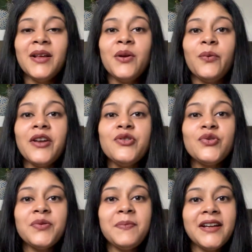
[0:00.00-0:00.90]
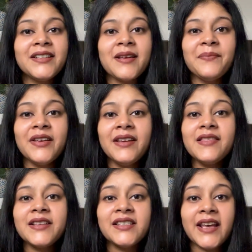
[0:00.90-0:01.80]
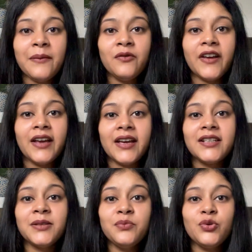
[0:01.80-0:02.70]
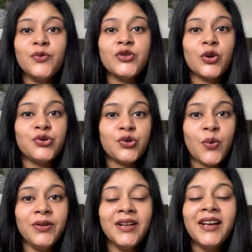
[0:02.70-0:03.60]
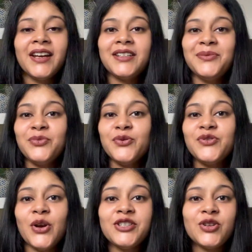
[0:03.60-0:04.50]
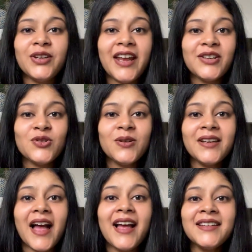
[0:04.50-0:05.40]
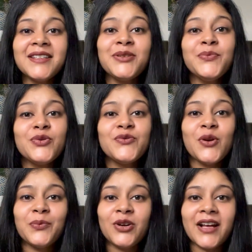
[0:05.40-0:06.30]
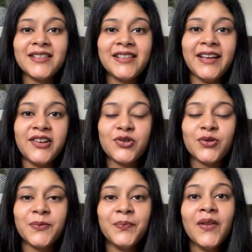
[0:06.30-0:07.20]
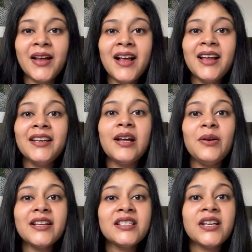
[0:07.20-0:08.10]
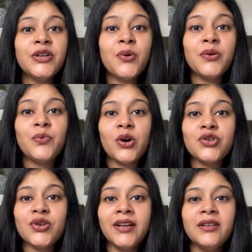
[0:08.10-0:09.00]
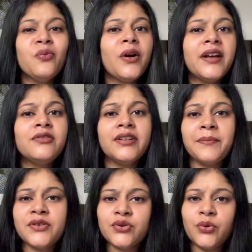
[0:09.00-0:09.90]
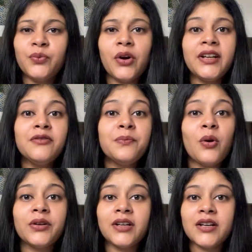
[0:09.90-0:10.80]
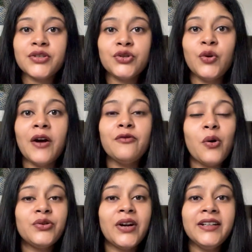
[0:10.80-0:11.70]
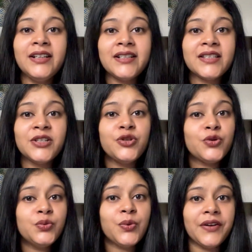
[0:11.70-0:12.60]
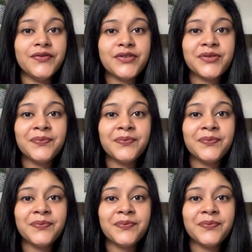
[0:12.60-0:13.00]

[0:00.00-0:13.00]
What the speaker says: When you repeat something in the same way, it improves your tone, it improves your intonation, and it improves your pronunciation. Now, let's say you are watching whatever episode, whatever podcast you have already listened to once.